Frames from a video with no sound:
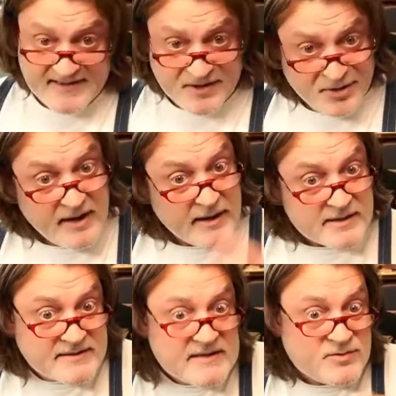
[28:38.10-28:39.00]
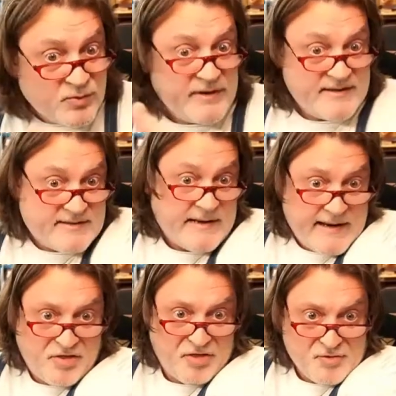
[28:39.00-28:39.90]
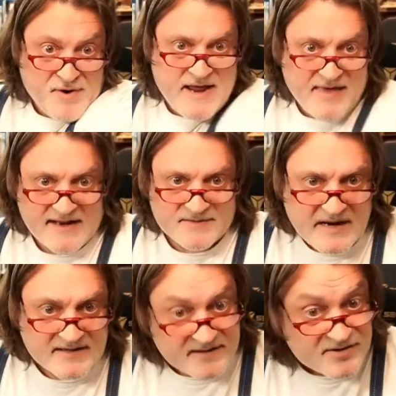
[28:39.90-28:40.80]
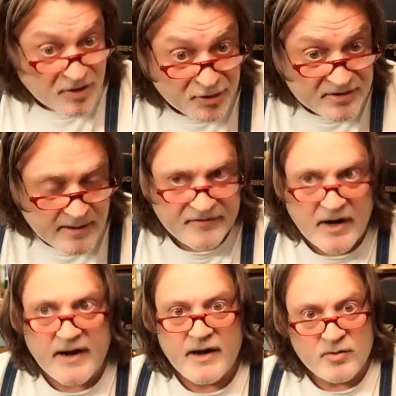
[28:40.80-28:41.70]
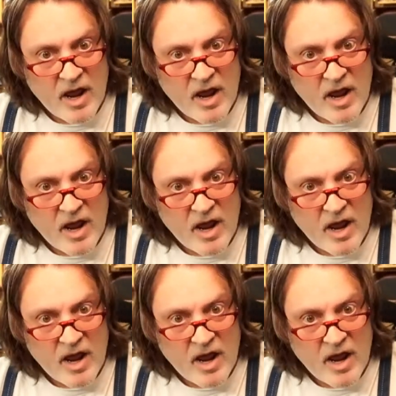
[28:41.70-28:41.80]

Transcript: the thing is this one is like three that's means this is the third time i've done it and,